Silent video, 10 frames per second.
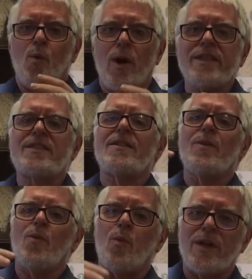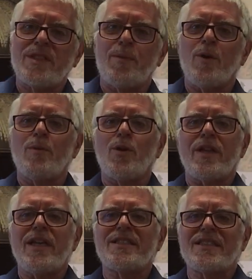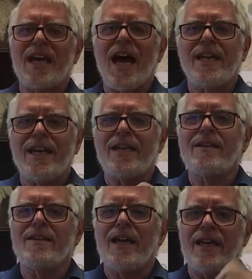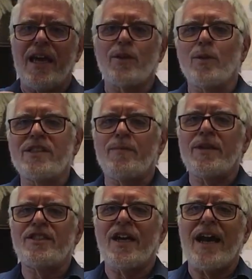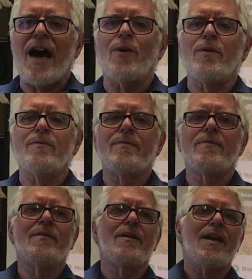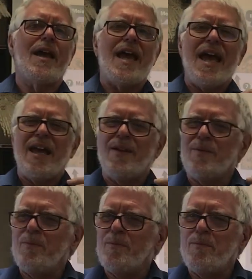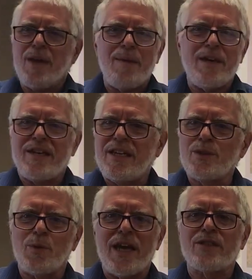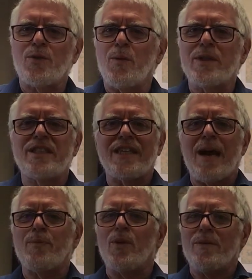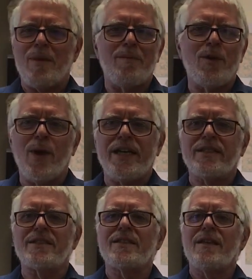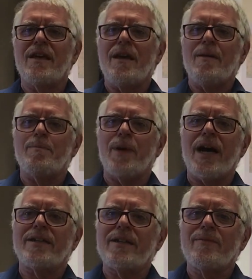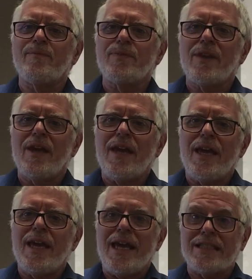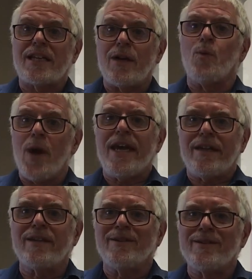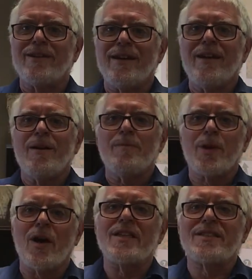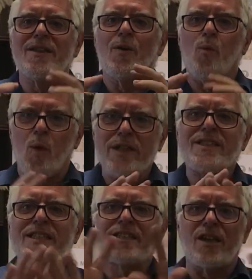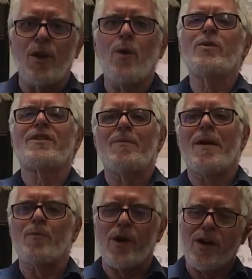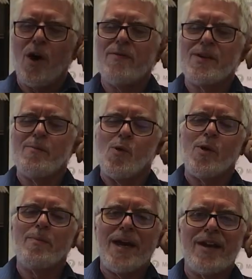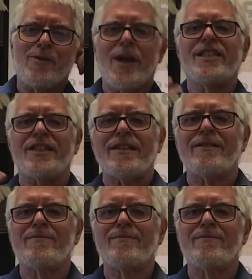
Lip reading: Once one sperm nucleus has gotten in and the other ones have been shut out, maybe it deals with extra ones at that point, maybe it waits, but it's going to wait, because once it's closed the membrane off to more penetration,